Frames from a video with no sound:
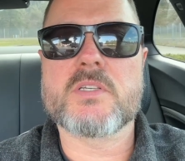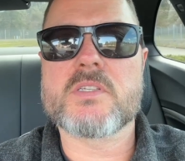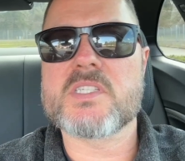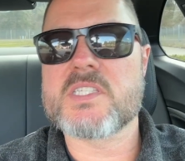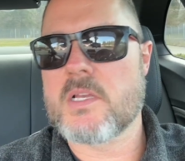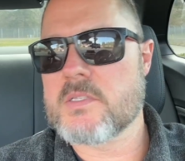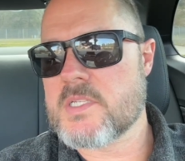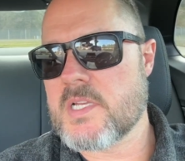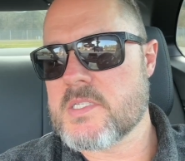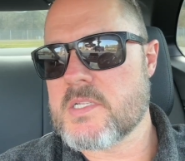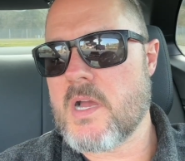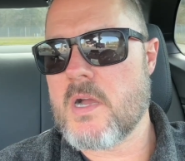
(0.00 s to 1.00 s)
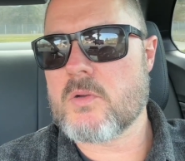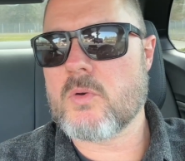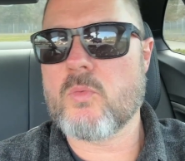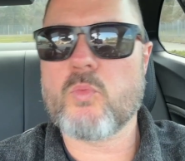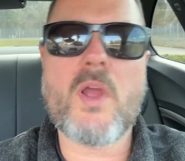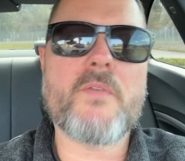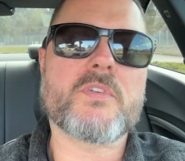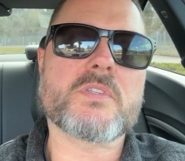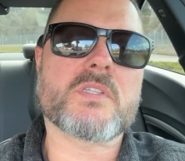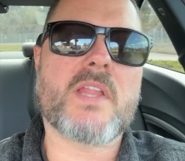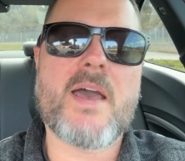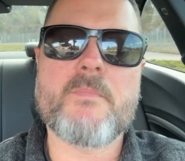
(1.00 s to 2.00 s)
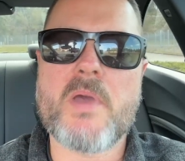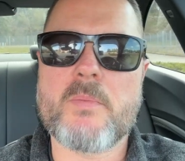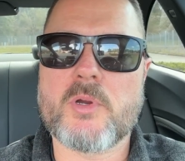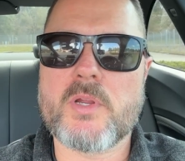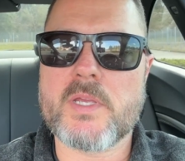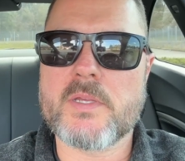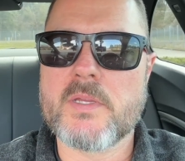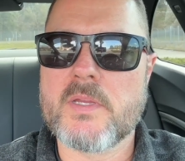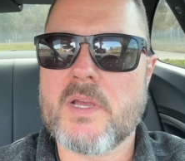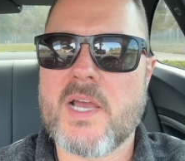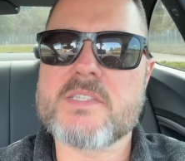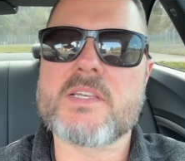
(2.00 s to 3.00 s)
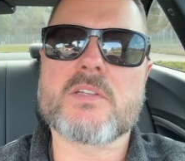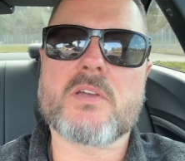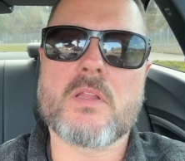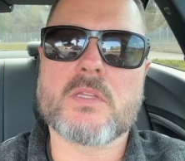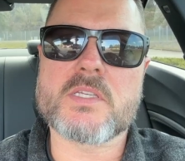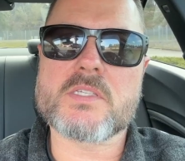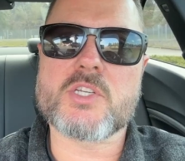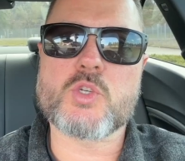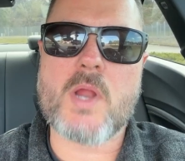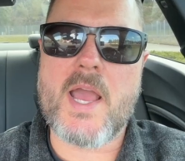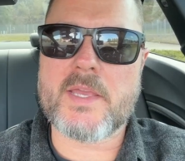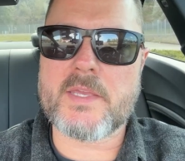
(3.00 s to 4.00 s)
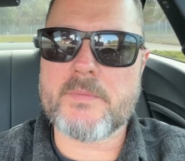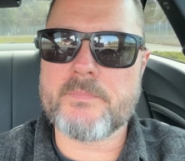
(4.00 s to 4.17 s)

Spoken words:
Celsius toggle, reference lap memory, I sent all this to Draggy.